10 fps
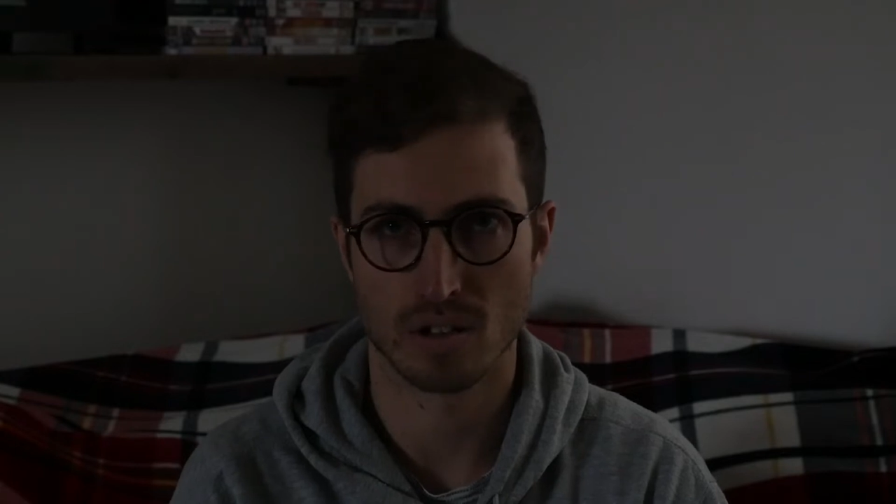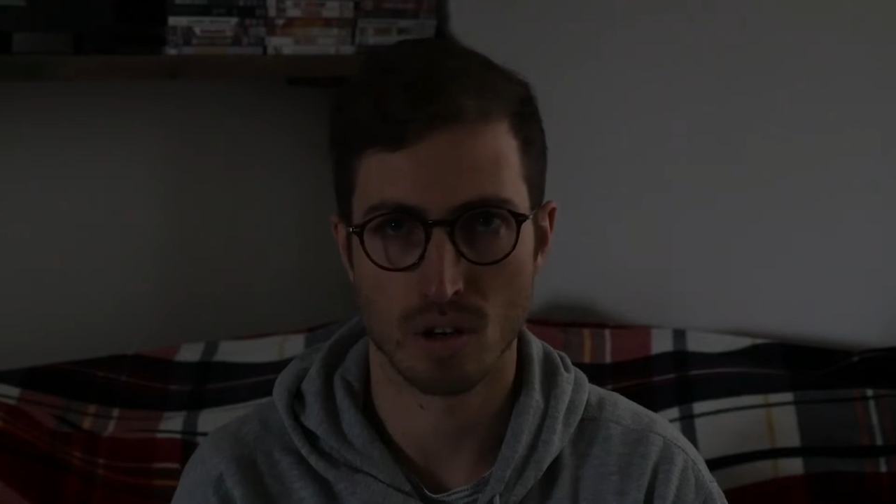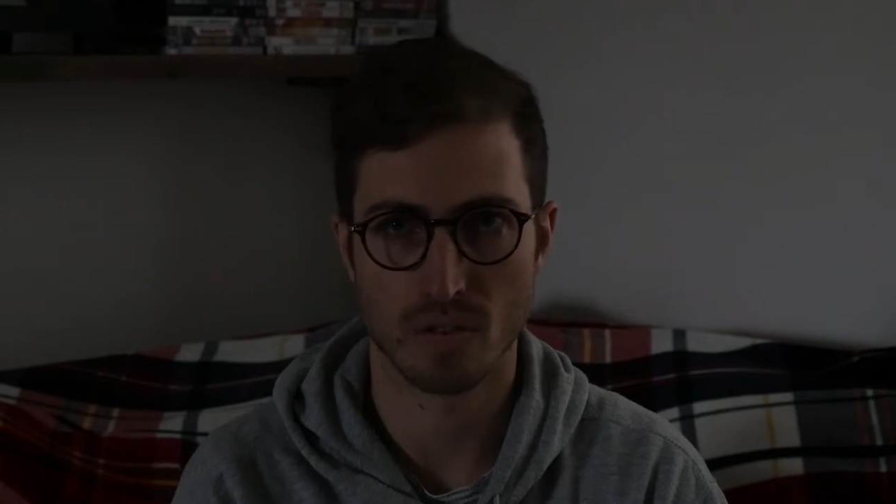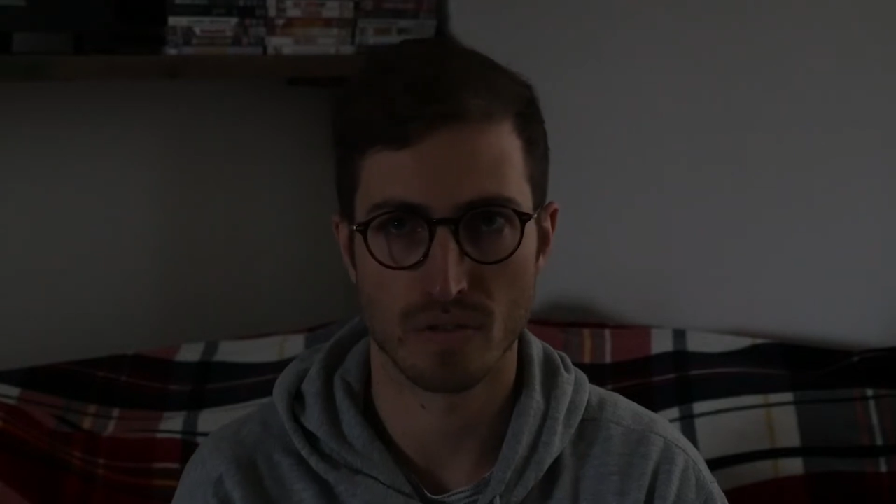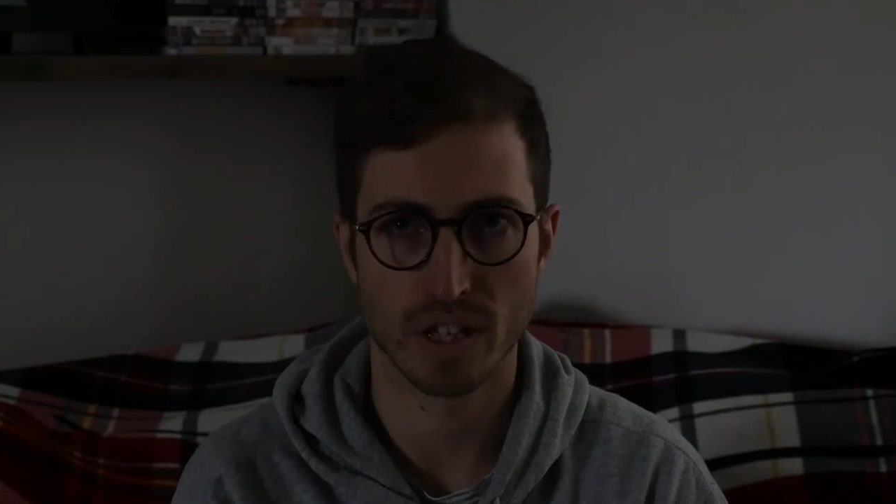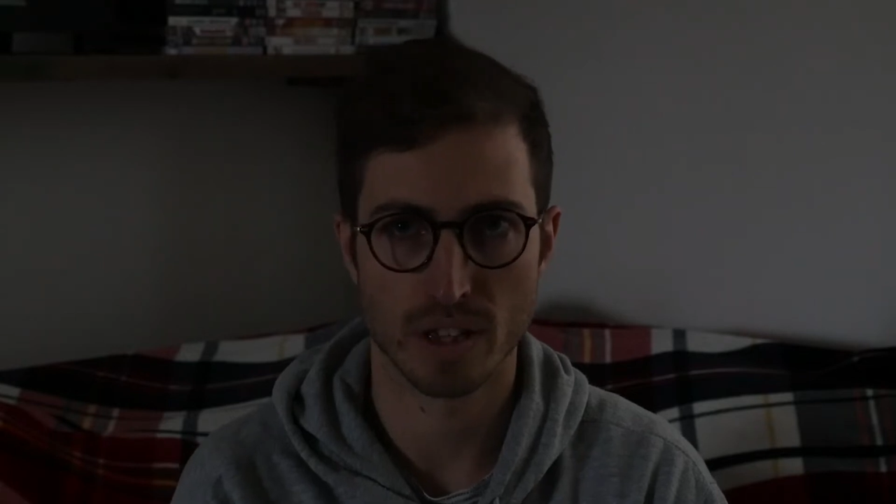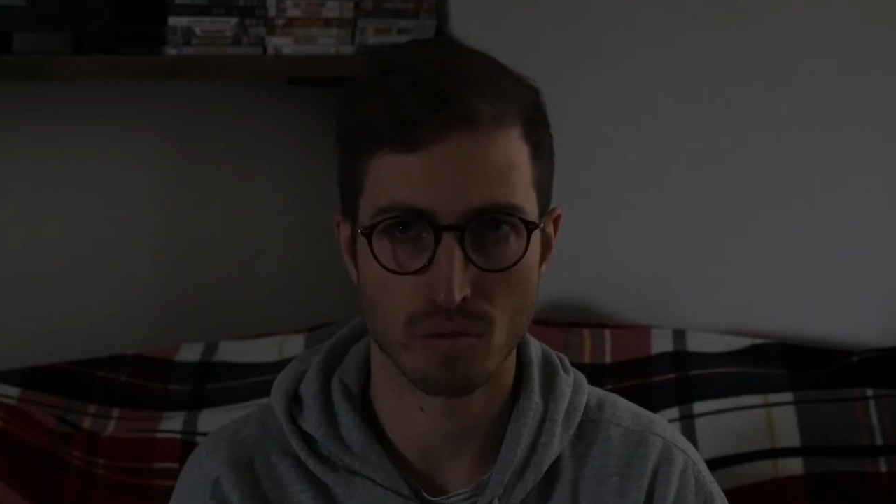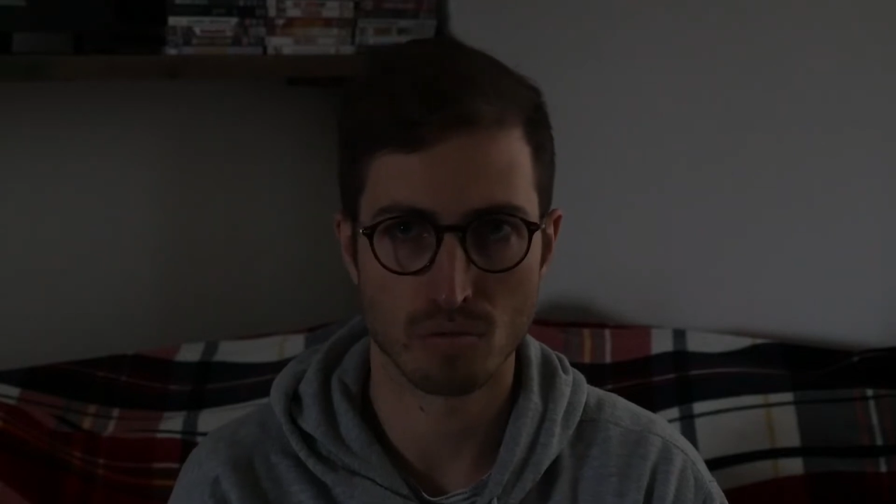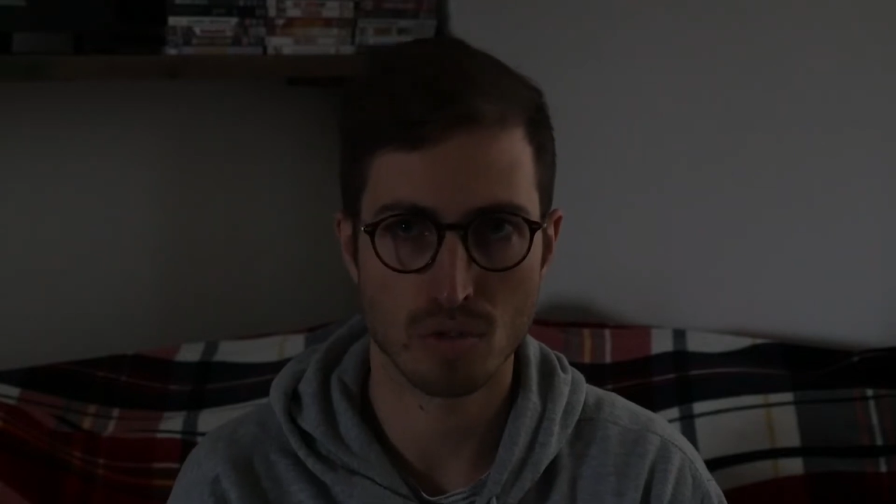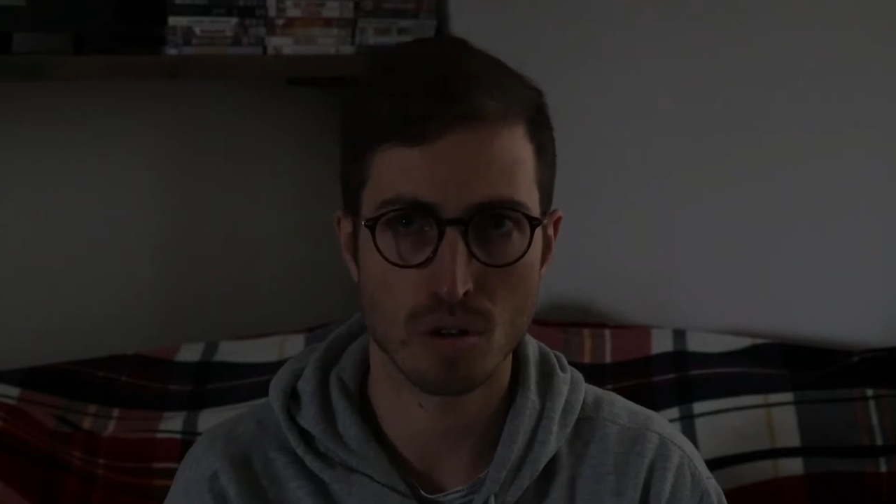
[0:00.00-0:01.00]
off in the
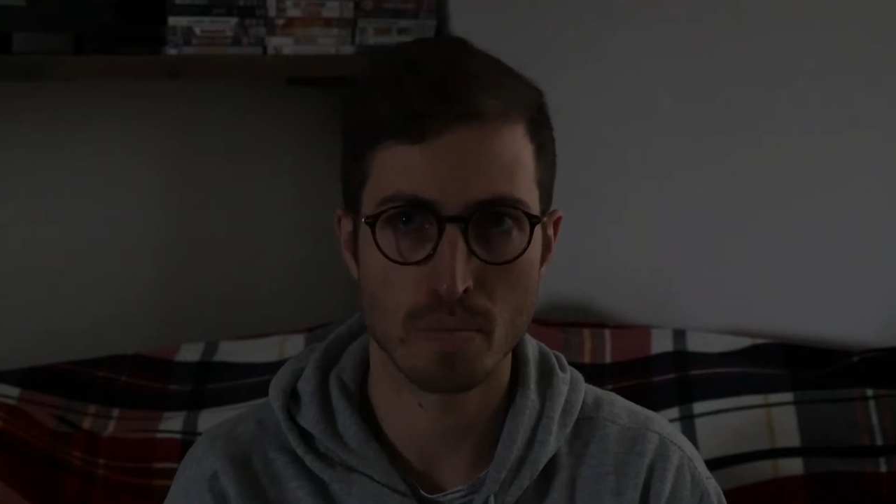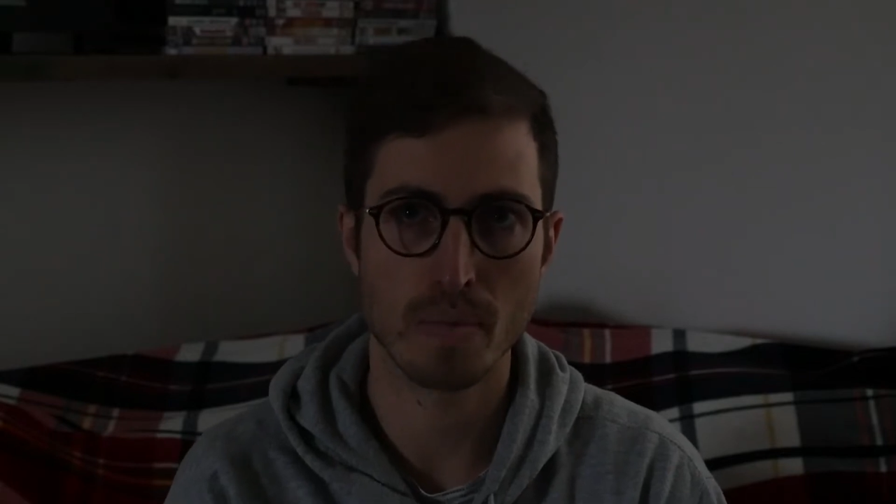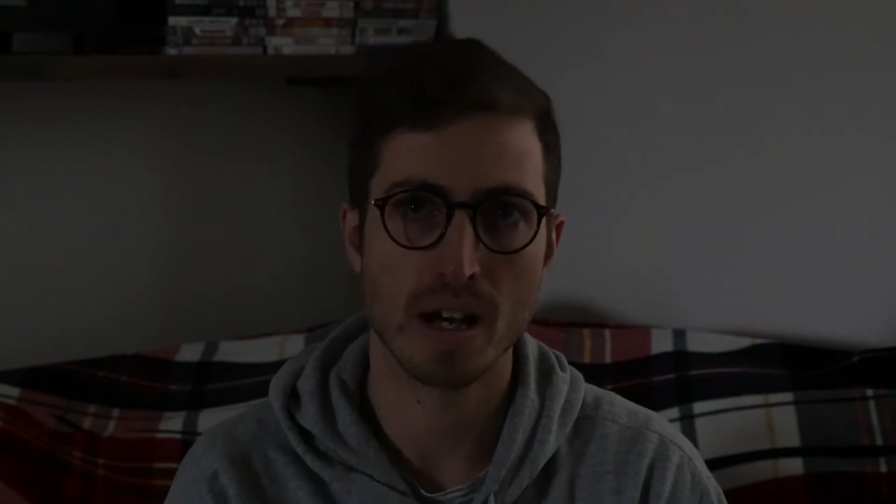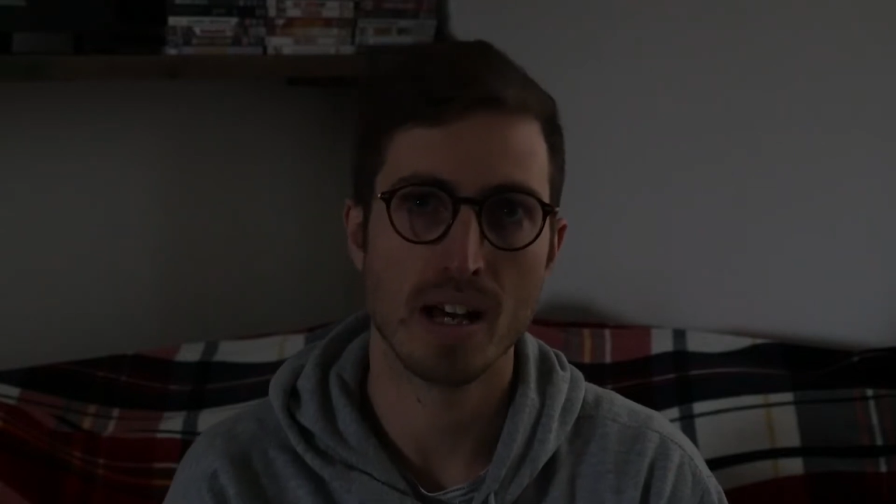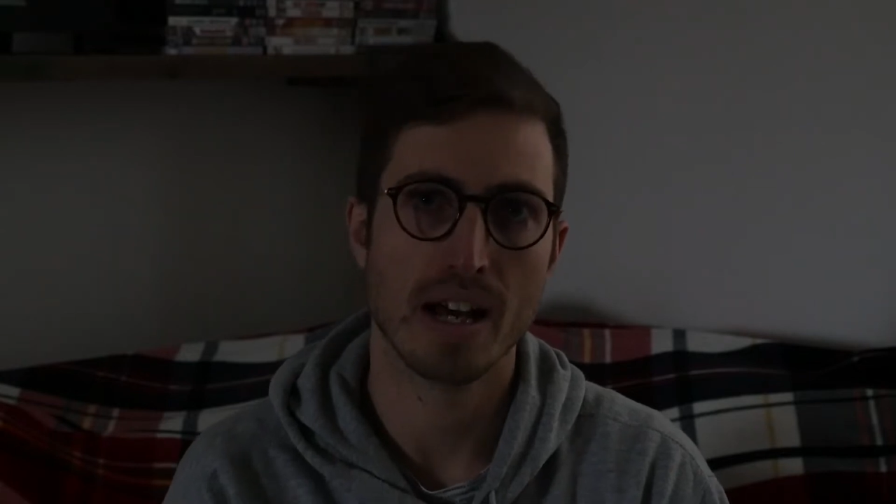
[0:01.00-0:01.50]
room,